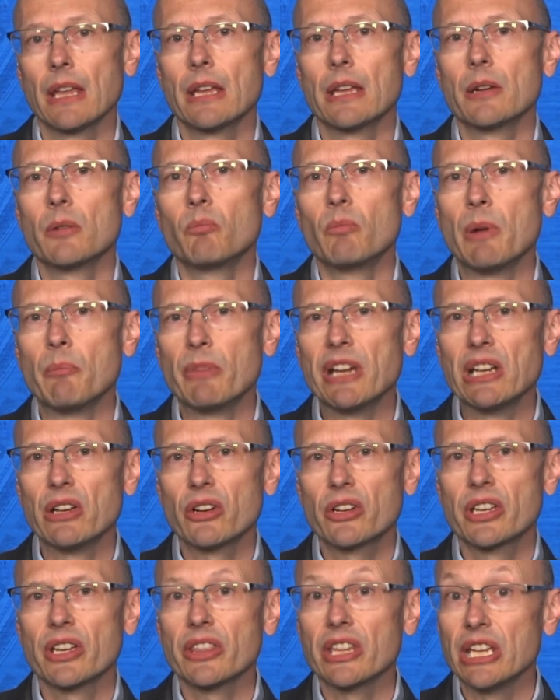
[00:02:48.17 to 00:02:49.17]
When we look
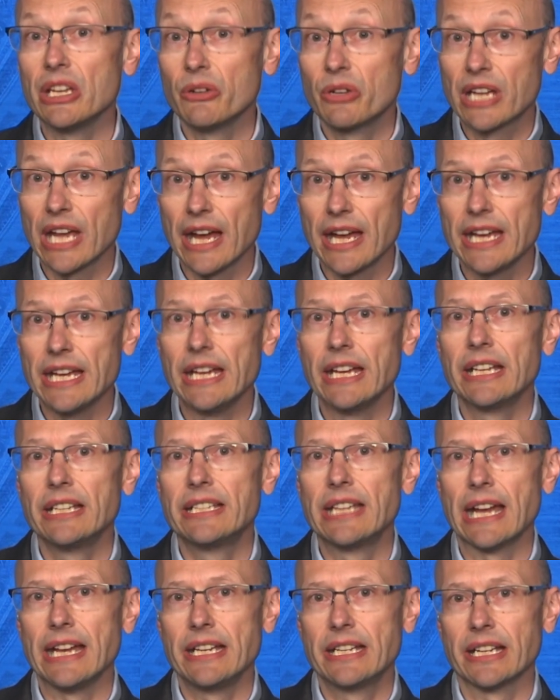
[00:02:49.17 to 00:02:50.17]
at the UK
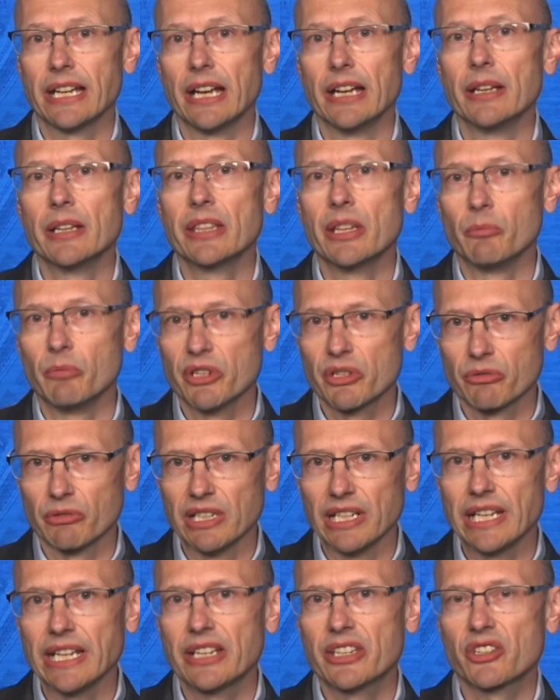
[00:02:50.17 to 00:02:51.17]
data that was
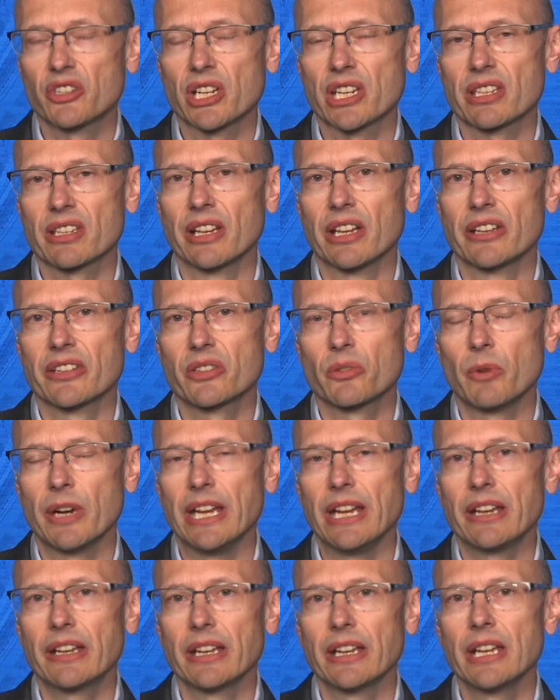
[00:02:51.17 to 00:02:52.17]
released just last
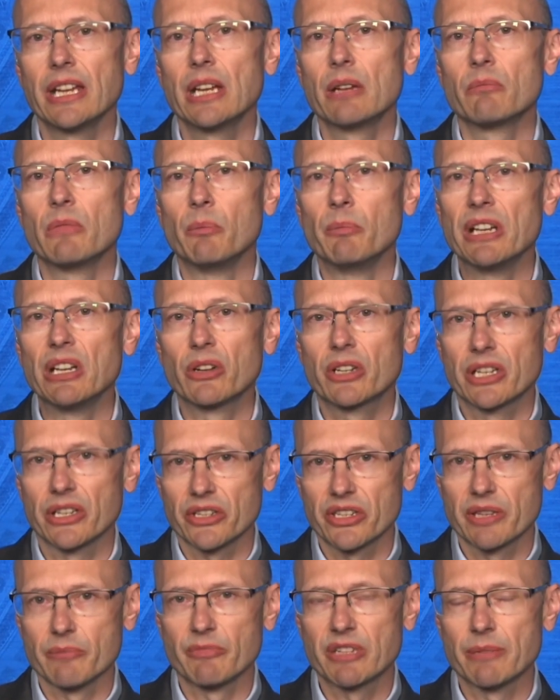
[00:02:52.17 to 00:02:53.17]
week, when we look at
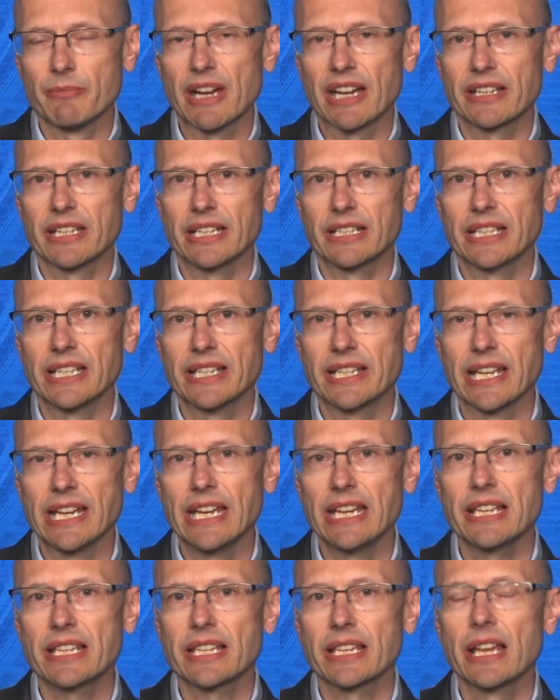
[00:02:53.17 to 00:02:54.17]
symptomatic
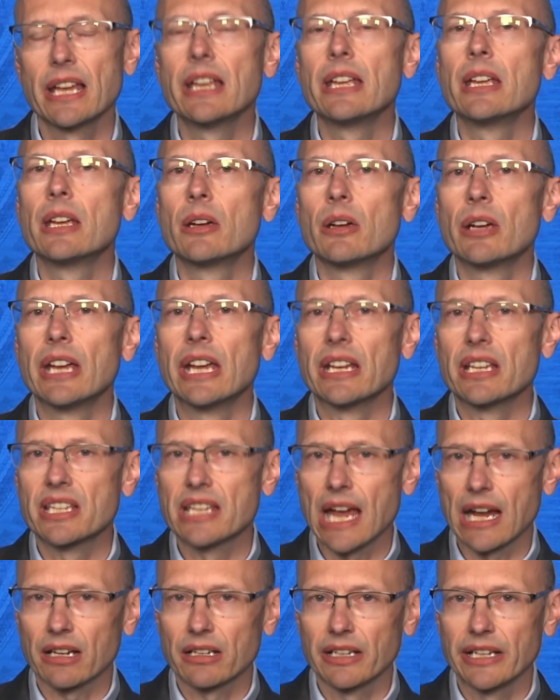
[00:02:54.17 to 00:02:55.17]
disease,
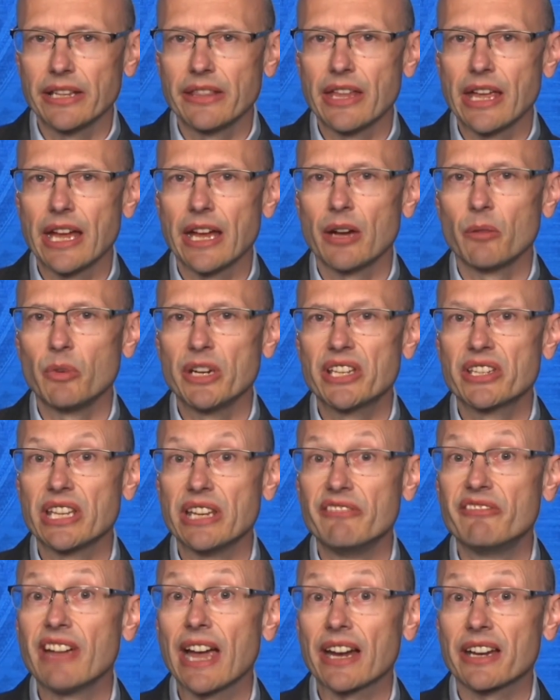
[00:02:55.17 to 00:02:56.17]
exactly there we see
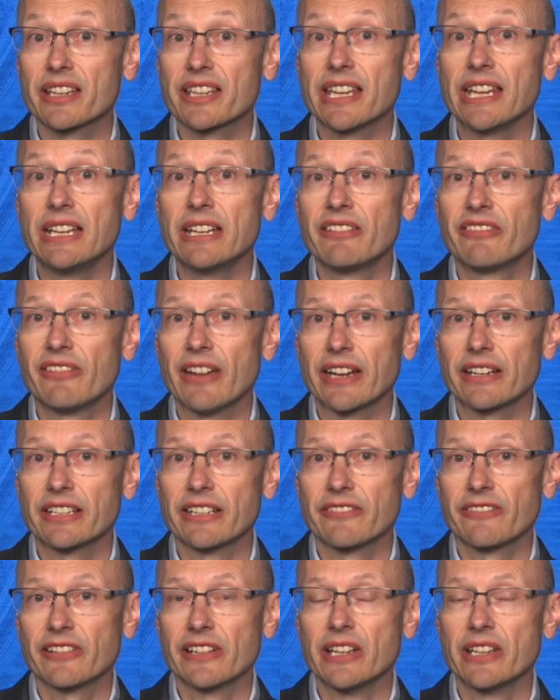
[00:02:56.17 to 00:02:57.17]
vaccine
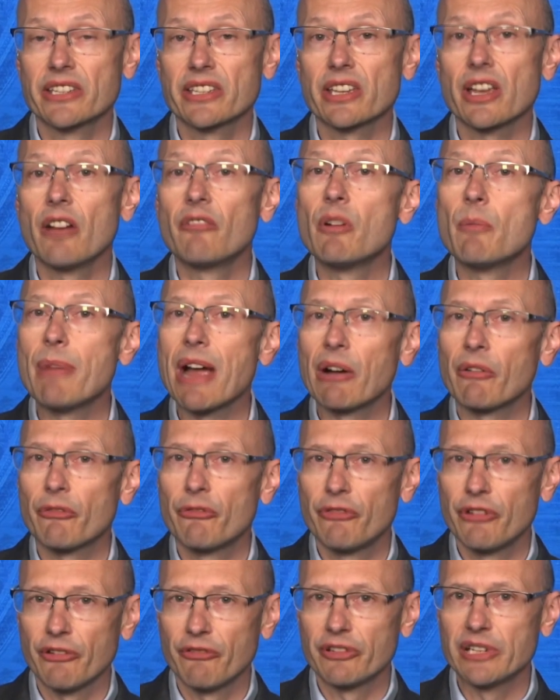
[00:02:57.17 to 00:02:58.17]
effectiveness of about
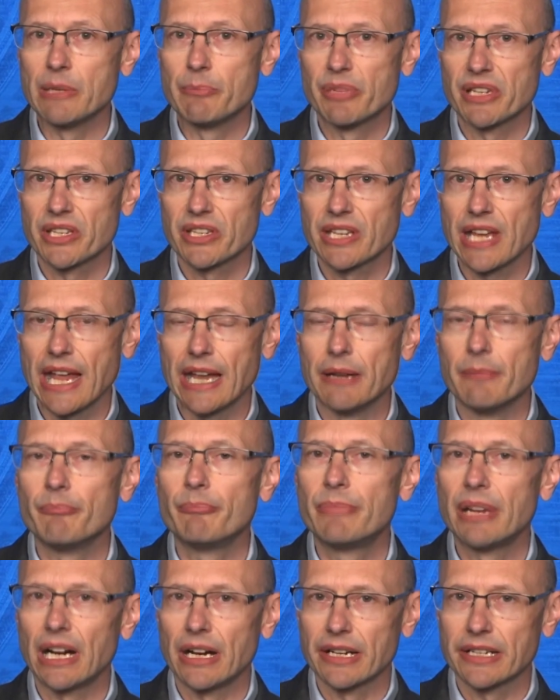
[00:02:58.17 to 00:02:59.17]
50%.
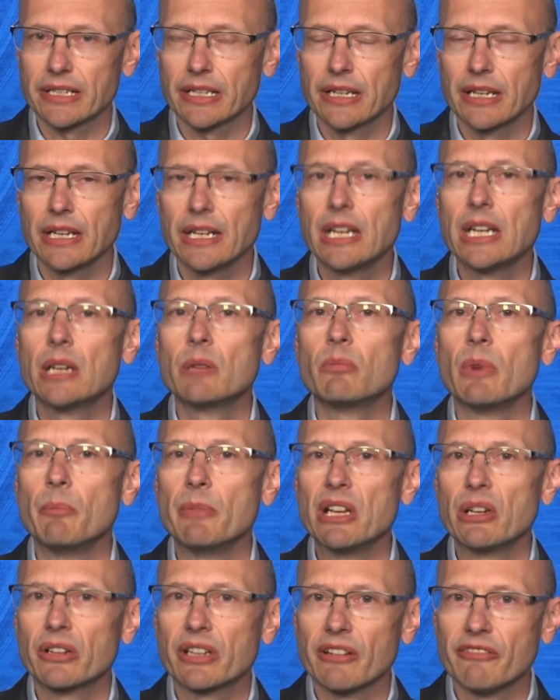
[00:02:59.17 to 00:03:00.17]
But when we
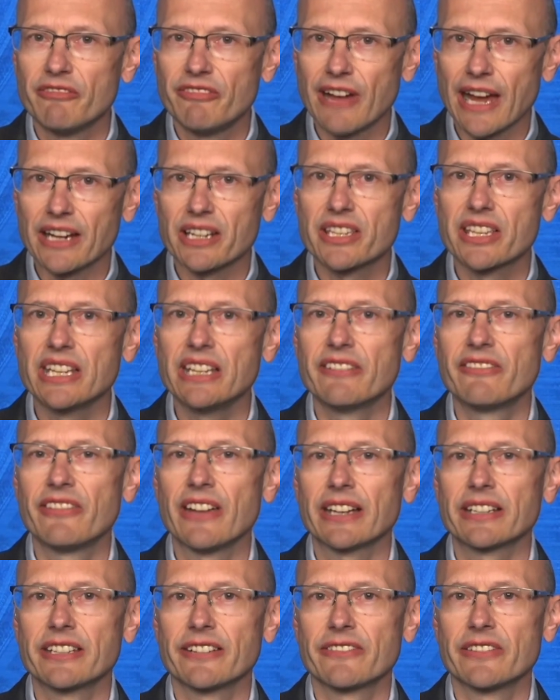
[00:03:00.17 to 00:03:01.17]
look at vaccine
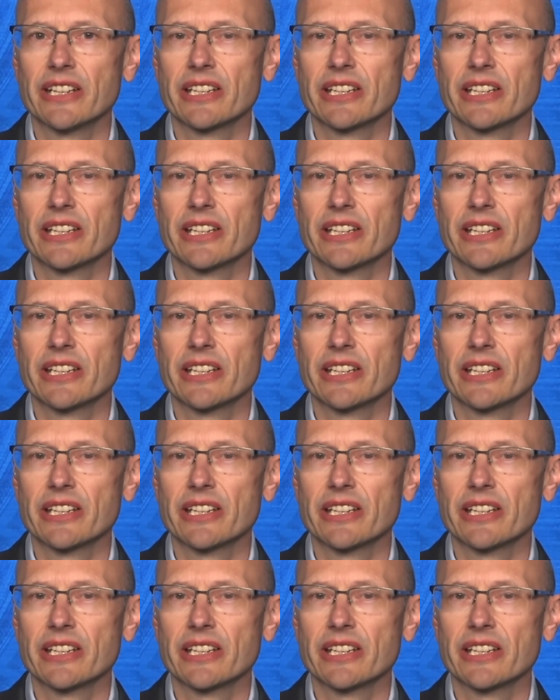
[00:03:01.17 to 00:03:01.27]
effectiveness